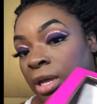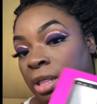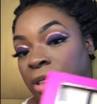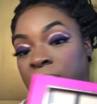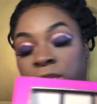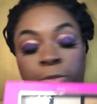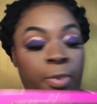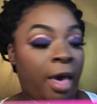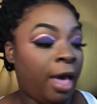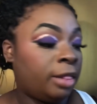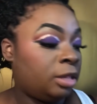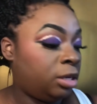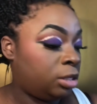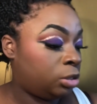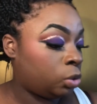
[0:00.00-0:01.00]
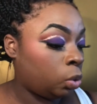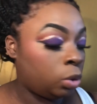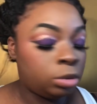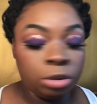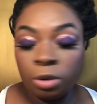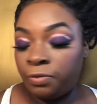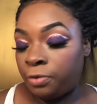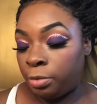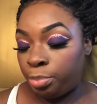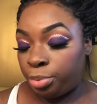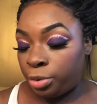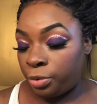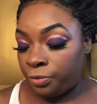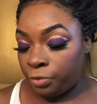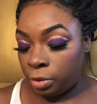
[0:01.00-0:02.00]
This palette is also from
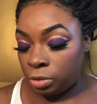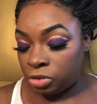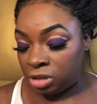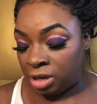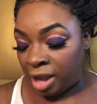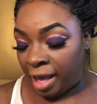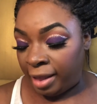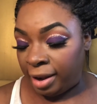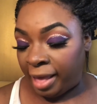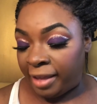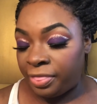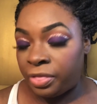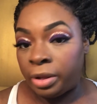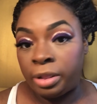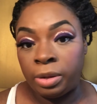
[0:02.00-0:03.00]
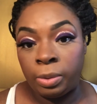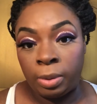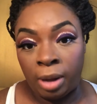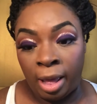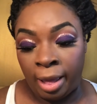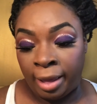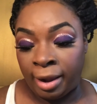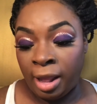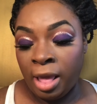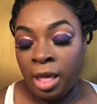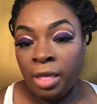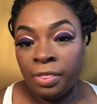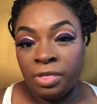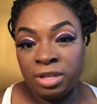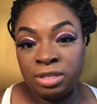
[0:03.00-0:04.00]
Profusion. I like their little line.
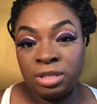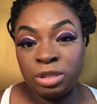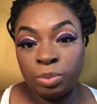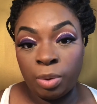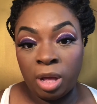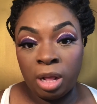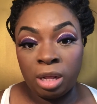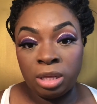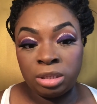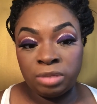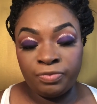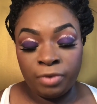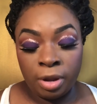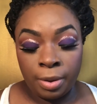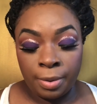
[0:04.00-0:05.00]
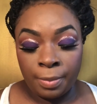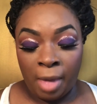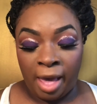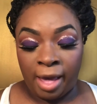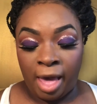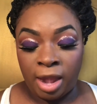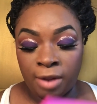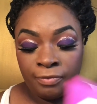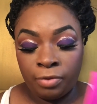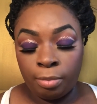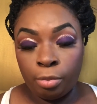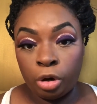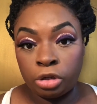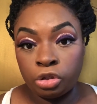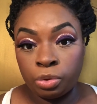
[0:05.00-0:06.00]
This as well is from, I got it from
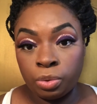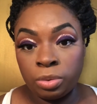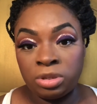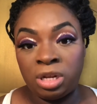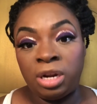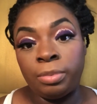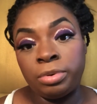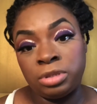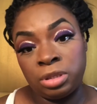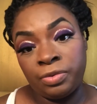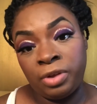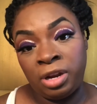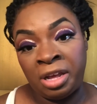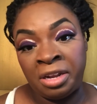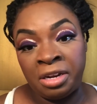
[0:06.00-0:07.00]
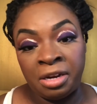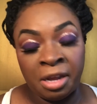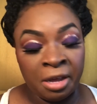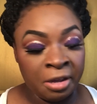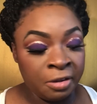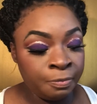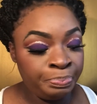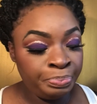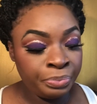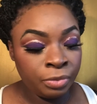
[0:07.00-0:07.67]
Marshall's, and it was $3.99.